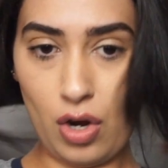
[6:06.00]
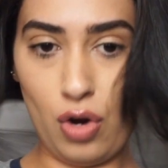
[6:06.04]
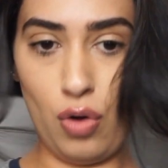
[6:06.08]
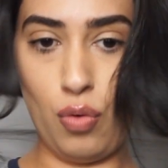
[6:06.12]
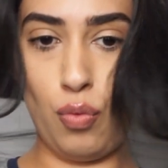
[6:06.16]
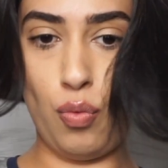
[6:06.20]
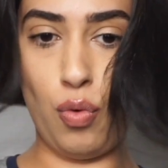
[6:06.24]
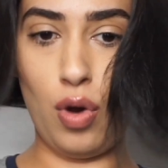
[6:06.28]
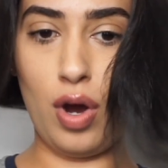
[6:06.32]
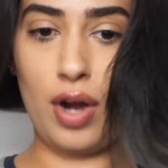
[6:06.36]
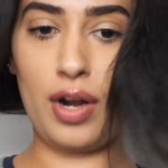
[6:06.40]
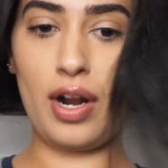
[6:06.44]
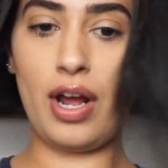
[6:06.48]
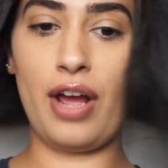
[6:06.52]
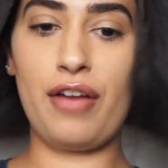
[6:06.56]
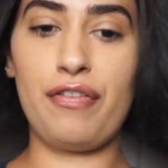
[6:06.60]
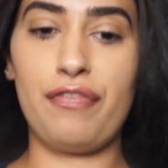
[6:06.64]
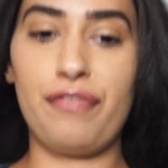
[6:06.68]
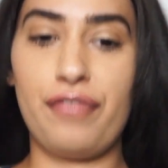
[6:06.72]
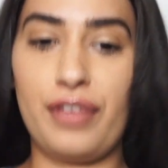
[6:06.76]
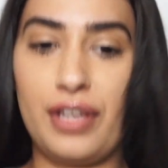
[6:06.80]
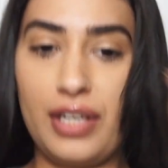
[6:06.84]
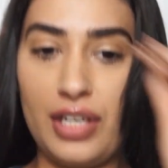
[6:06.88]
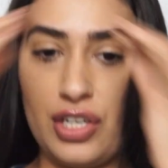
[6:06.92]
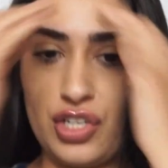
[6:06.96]
what I
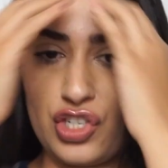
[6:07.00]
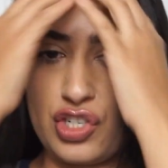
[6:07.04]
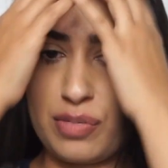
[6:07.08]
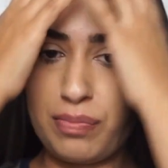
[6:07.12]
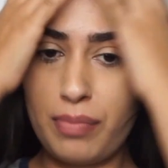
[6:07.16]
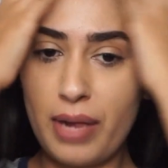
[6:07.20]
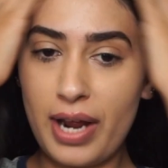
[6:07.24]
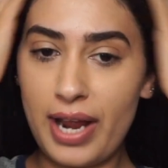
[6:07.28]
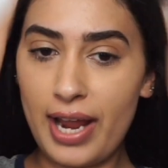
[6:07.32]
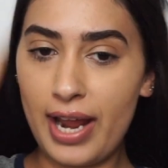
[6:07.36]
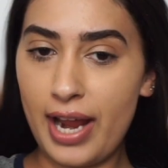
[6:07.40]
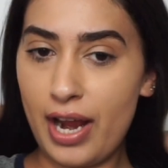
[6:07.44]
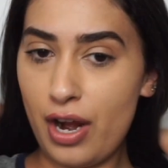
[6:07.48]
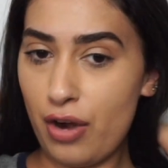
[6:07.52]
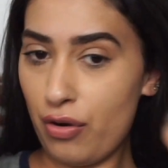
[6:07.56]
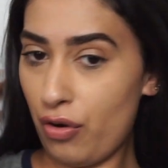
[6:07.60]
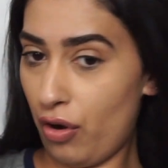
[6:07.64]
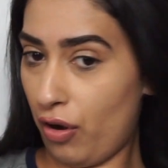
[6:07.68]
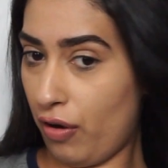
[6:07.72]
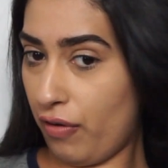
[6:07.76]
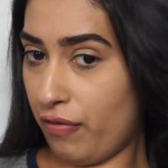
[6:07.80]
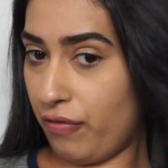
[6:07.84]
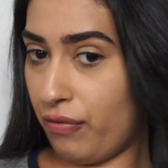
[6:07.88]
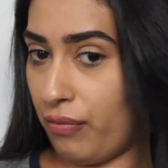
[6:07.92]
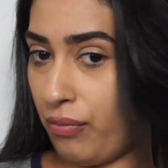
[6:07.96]
finish my hair
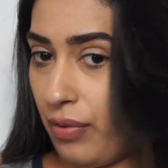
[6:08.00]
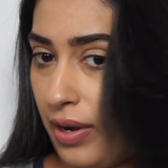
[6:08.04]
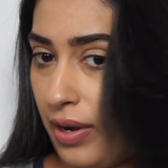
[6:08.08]
off